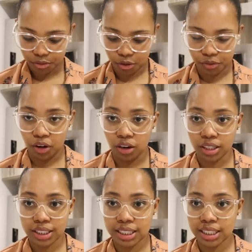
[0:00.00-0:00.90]
For
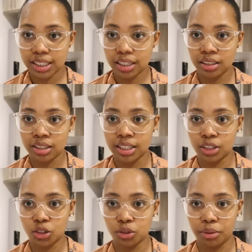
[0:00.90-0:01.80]
vlogs, I'll
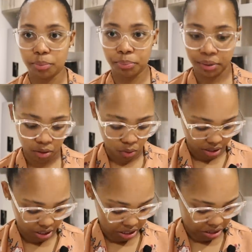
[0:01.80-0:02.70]
stick to my big
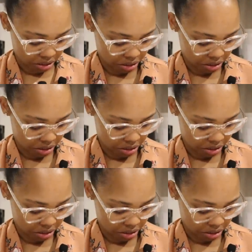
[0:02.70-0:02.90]
one